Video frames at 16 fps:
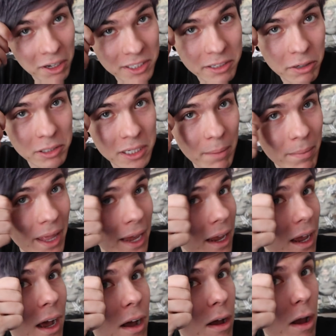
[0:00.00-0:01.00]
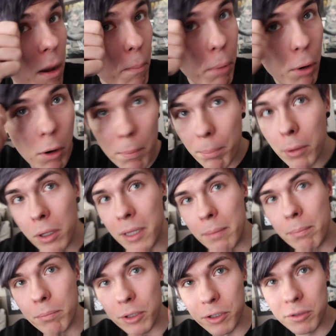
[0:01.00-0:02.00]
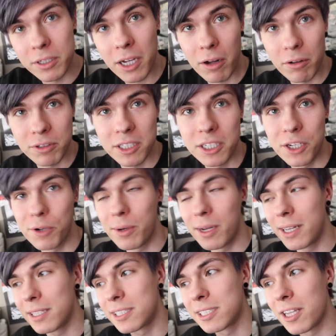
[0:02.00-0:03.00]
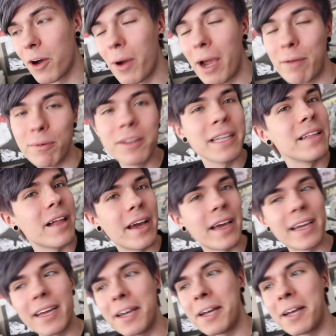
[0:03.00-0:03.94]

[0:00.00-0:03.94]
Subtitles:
also some, like, purple and blue tones to it, so I really like